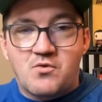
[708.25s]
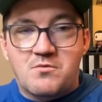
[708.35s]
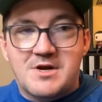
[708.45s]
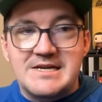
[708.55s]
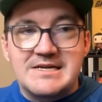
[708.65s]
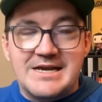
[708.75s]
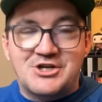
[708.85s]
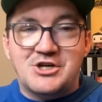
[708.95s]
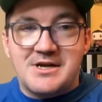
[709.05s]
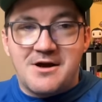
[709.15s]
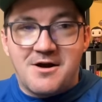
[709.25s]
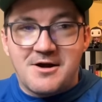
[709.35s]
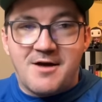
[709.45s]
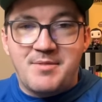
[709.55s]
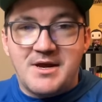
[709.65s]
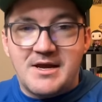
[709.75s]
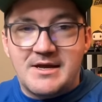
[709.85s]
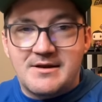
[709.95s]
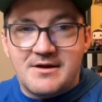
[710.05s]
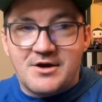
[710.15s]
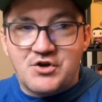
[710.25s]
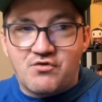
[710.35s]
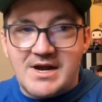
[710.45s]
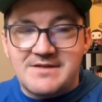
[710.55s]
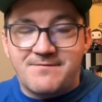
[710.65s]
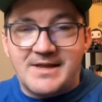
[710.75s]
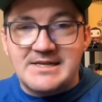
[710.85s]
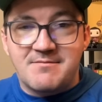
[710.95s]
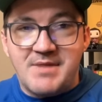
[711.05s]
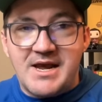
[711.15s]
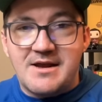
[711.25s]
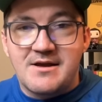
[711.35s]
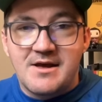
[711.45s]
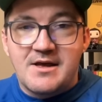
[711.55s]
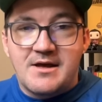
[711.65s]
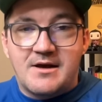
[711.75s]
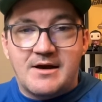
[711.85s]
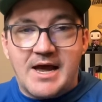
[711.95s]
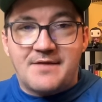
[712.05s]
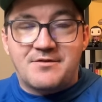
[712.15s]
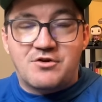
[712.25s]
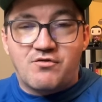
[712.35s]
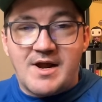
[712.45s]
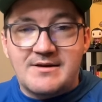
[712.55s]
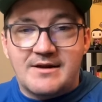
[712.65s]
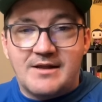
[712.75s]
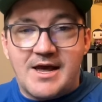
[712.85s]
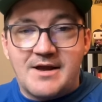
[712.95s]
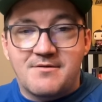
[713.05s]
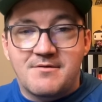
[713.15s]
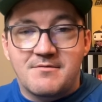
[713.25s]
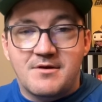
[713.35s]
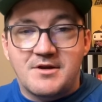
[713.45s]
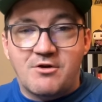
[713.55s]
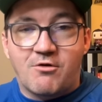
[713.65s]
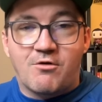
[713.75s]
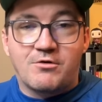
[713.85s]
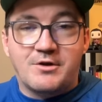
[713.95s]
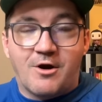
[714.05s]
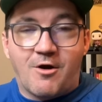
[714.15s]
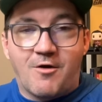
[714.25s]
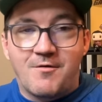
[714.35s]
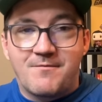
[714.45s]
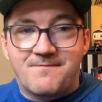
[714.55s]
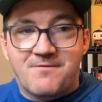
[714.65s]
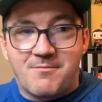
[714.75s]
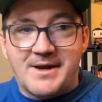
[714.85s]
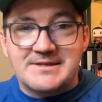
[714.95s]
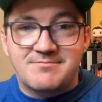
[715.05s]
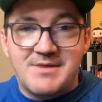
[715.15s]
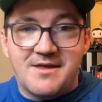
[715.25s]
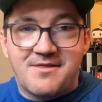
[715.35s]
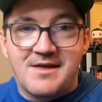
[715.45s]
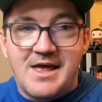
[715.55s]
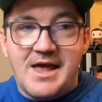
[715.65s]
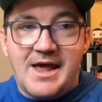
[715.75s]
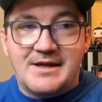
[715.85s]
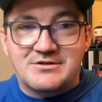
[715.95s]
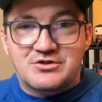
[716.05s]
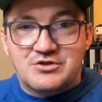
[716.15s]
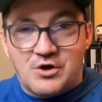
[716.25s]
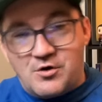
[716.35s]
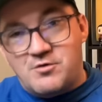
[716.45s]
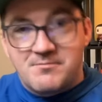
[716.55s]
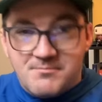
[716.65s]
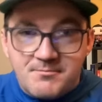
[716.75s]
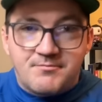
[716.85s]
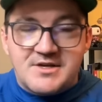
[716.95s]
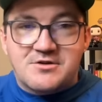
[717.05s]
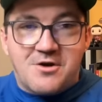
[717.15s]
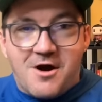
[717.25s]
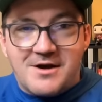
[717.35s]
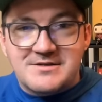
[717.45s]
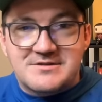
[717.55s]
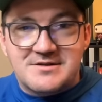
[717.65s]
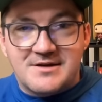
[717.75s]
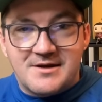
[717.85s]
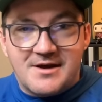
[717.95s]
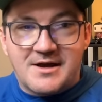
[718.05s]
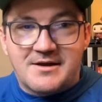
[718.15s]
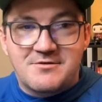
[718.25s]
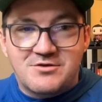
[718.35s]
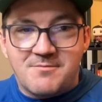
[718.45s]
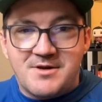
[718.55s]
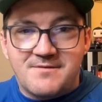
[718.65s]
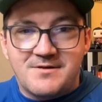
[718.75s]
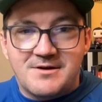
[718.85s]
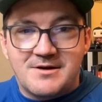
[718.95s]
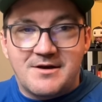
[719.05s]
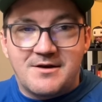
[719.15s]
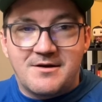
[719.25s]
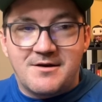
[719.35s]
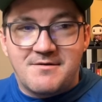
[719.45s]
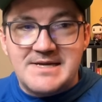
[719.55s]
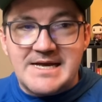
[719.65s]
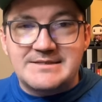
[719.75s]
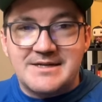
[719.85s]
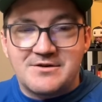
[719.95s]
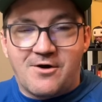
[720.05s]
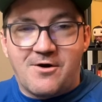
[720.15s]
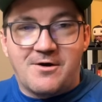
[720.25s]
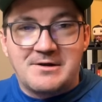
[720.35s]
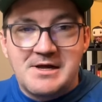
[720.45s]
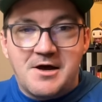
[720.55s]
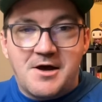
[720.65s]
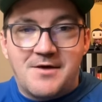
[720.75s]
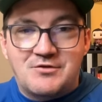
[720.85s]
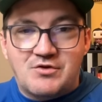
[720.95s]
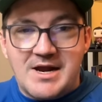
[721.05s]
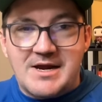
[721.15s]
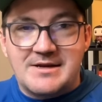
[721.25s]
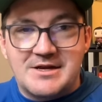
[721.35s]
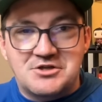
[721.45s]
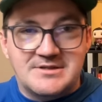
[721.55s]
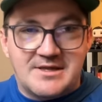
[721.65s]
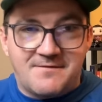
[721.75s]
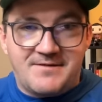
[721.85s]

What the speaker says: conditionally hung up in a trade the Flames had made at the trade deadline a year earlier for Mike Smith, and so this caused a bit of a nesting doll of trade conditions that the